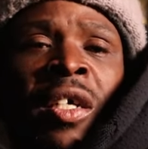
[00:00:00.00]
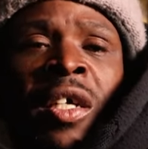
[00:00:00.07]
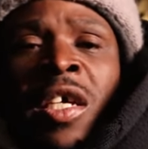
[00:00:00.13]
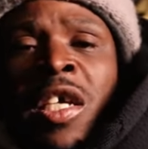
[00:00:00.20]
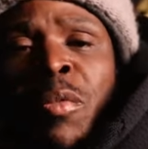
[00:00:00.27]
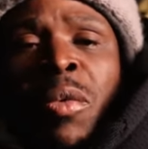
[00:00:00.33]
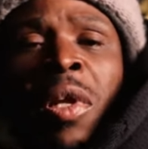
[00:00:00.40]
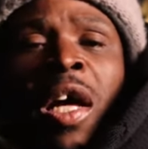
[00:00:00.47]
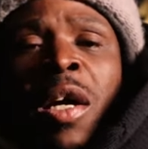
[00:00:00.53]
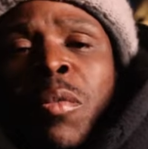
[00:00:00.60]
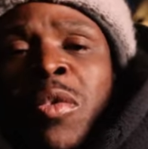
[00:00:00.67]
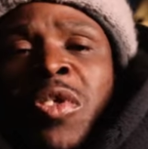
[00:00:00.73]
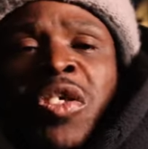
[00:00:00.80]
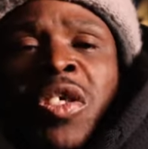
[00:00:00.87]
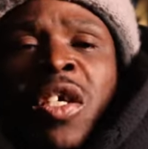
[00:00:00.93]
and he black,
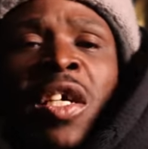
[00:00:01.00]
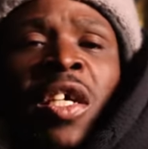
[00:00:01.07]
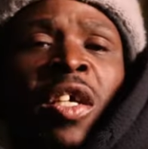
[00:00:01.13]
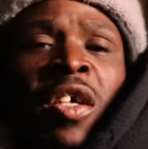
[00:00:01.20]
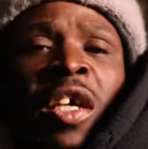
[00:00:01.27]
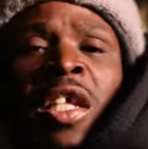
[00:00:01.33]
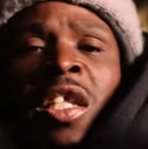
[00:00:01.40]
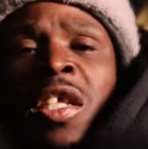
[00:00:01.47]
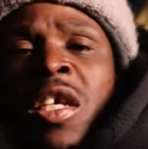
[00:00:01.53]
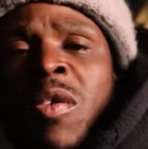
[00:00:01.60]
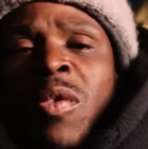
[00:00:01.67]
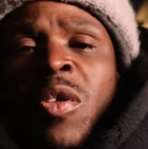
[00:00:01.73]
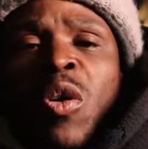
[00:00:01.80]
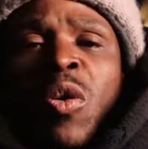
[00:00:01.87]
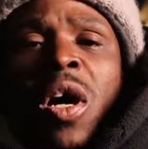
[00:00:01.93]
but shit, he, he
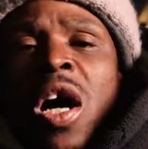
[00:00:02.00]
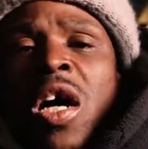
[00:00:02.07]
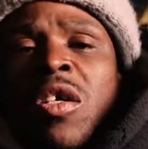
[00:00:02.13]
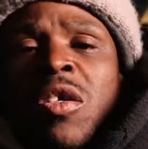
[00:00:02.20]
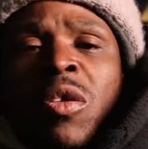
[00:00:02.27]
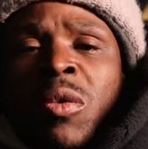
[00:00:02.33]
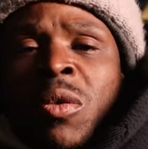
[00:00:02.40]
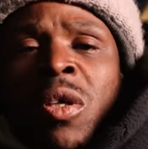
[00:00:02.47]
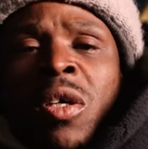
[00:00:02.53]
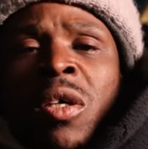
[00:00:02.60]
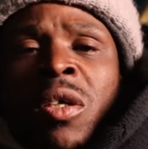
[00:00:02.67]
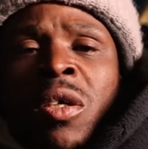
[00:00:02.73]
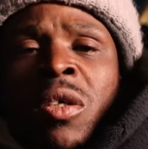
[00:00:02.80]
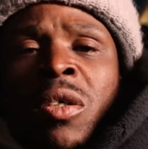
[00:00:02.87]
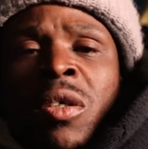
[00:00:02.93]
live in Ohio, you
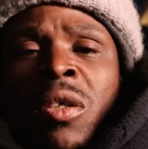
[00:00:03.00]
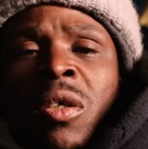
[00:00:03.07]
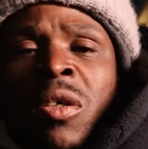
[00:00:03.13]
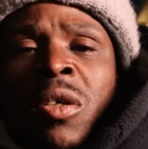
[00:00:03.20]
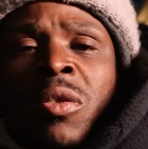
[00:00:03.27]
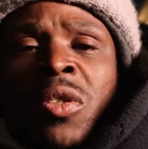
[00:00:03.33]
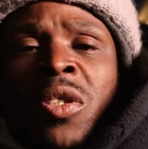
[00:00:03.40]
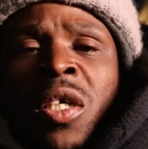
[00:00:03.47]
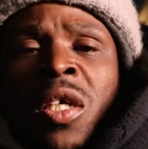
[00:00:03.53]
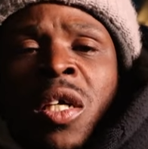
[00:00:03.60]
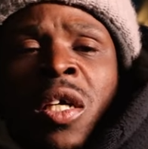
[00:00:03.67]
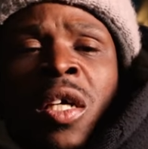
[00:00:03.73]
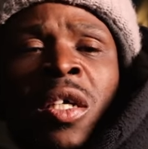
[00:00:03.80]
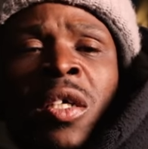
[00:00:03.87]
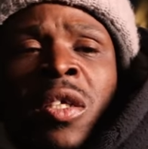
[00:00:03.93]
know what I'm
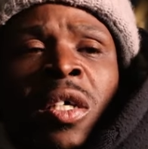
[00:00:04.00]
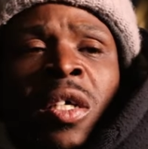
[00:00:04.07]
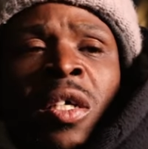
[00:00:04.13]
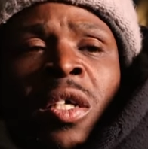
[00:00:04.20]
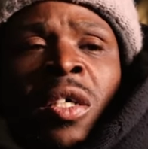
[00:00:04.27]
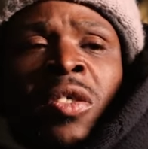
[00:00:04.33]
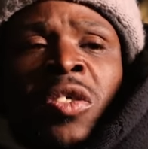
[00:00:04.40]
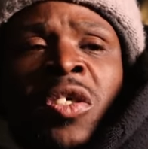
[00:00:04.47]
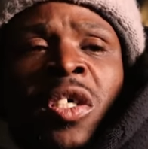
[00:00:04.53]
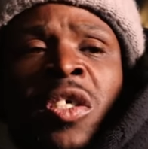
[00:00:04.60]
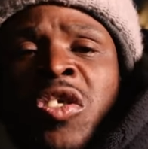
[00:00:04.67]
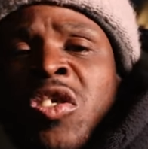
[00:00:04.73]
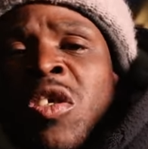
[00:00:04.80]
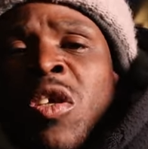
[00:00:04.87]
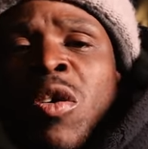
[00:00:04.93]
saying? And
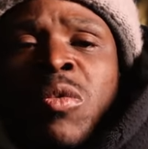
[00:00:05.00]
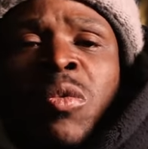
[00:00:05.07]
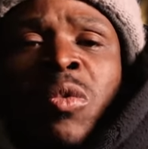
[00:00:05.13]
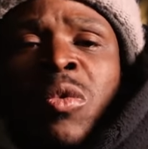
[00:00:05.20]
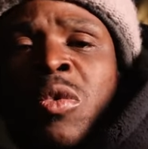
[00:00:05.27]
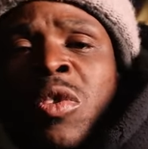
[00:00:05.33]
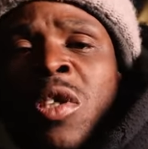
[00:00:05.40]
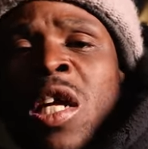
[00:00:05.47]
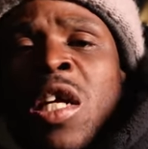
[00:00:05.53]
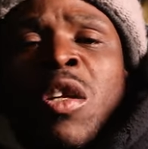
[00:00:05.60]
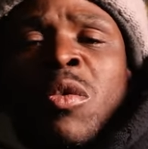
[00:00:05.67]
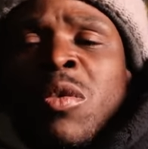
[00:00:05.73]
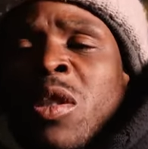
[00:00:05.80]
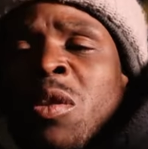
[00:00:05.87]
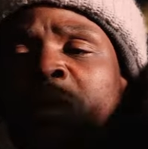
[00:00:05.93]
she she don't, they
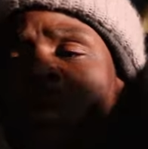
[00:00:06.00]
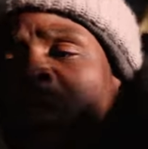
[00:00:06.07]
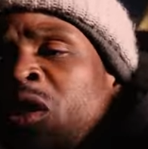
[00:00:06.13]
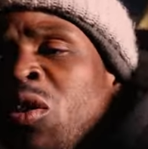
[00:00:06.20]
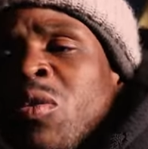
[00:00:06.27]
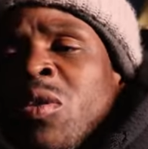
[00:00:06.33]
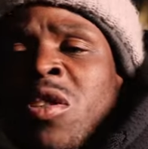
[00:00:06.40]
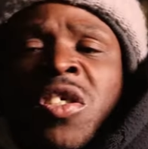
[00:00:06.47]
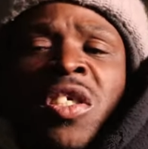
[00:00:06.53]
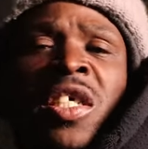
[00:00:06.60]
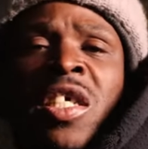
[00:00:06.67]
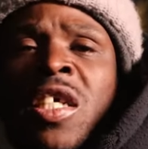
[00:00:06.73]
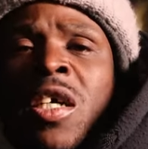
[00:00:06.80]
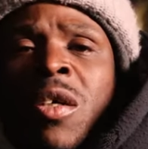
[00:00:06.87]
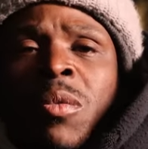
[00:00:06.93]
don't even go to
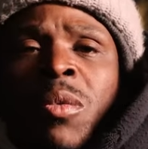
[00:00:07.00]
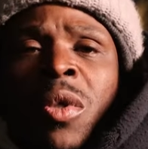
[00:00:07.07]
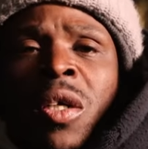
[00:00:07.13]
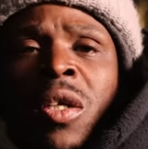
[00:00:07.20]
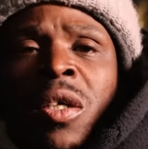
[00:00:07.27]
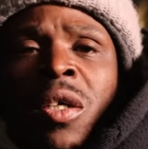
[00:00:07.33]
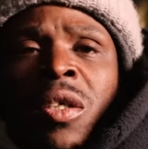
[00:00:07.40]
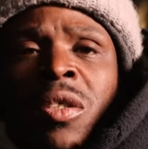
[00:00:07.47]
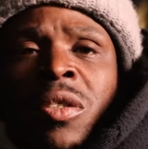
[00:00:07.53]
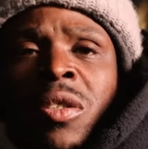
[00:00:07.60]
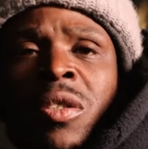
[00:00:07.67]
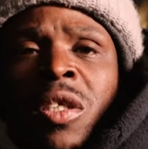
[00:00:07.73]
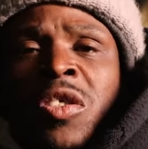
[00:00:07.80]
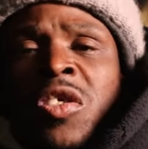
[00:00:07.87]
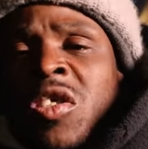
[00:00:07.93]
see him.
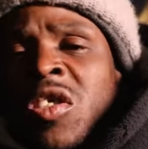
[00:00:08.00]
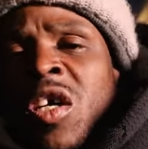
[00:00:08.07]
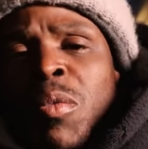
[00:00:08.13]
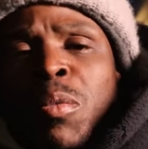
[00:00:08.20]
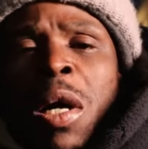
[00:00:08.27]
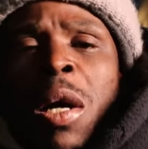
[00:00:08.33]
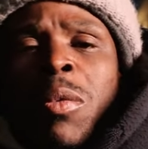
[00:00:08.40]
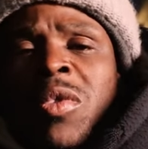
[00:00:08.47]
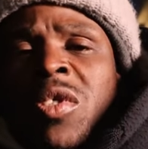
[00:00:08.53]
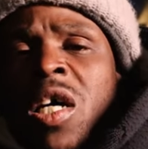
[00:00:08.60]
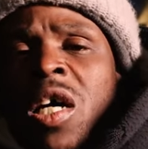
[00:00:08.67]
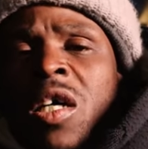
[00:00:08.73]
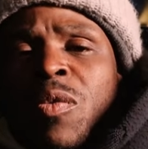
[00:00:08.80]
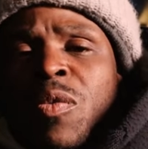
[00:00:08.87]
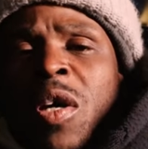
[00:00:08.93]
It's just her mama's
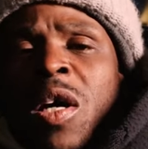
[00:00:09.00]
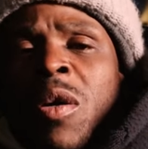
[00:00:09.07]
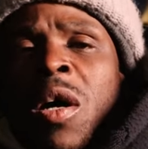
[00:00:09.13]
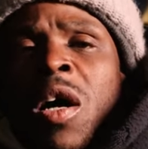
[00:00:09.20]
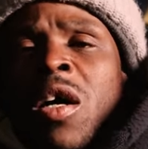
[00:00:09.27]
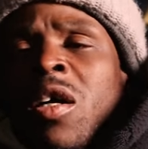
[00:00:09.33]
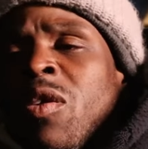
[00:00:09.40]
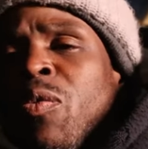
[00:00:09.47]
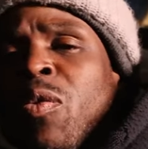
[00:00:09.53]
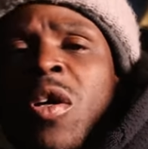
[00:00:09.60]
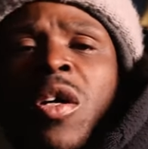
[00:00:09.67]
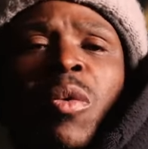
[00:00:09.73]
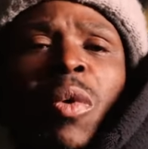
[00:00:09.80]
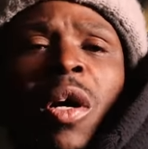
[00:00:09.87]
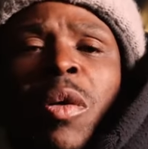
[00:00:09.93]
side of the family, all these
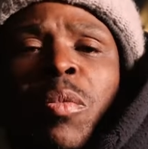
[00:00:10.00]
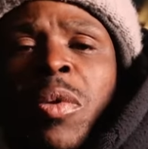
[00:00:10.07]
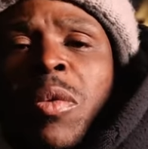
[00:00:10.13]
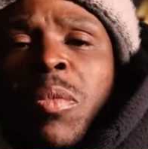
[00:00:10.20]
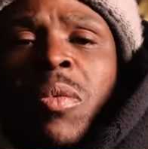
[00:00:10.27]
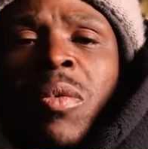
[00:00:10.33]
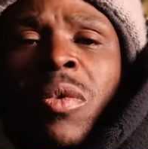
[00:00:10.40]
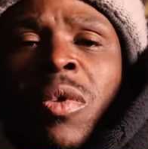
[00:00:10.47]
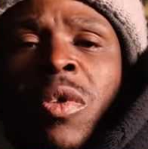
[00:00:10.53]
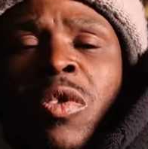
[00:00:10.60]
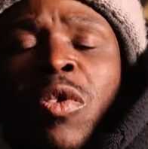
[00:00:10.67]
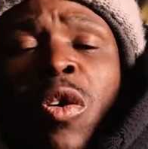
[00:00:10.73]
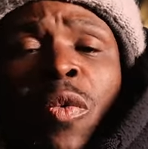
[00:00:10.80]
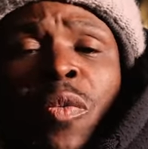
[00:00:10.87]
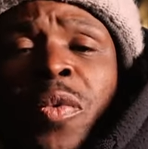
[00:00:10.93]
fucking white people.
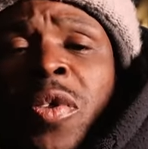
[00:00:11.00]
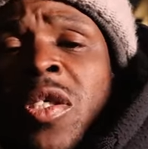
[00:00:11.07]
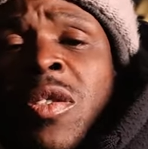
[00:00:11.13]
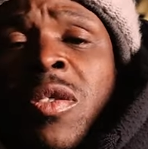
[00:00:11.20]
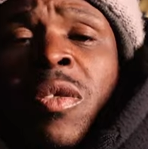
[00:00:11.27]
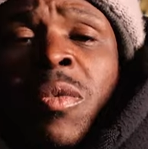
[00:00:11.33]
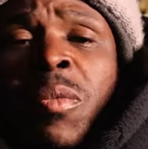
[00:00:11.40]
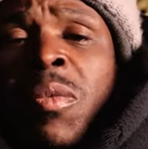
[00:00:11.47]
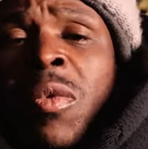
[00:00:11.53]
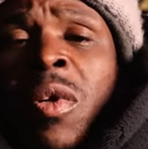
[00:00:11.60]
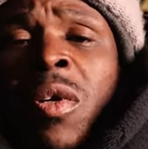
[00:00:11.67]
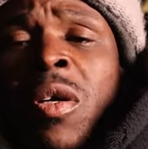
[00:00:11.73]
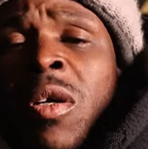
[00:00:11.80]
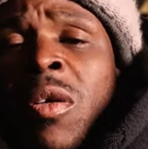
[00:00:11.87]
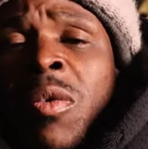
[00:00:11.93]
No offense.
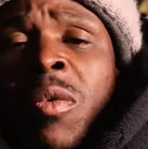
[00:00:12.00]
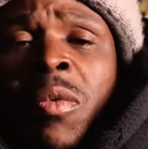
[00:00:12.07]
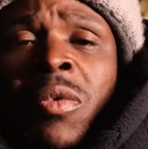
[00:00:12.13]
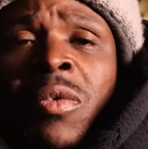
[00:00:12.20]
Uh, Have